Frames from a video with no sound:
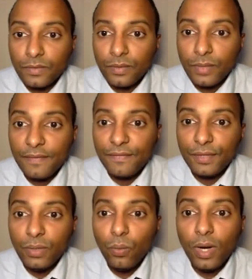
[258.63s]
We have
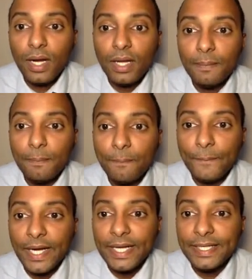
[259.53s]
3y
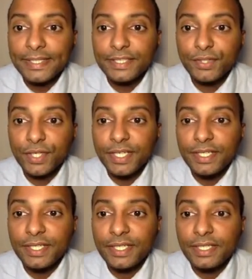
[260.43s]
minus 3
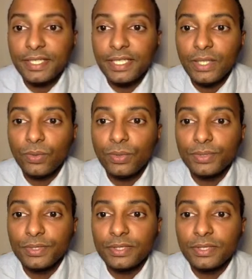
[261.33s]

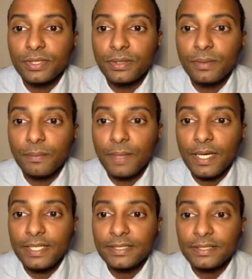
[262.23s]
equals
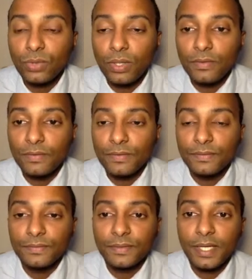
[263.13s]
minus 12.
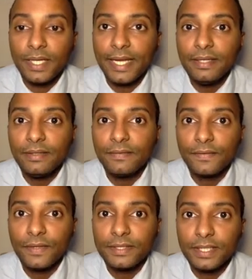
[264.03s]
Again,
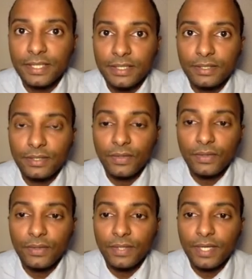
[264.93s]
first thing you need to do
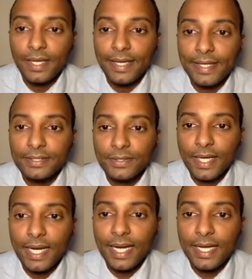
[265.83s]
is to
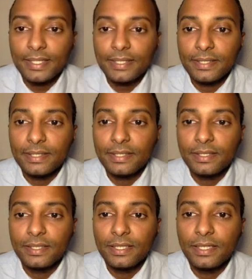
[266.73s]
add
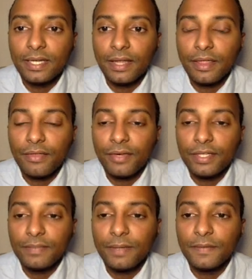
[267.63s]
3
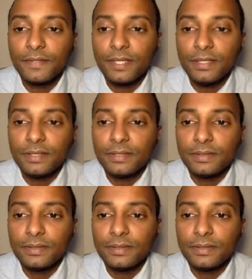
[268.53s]
to both sides.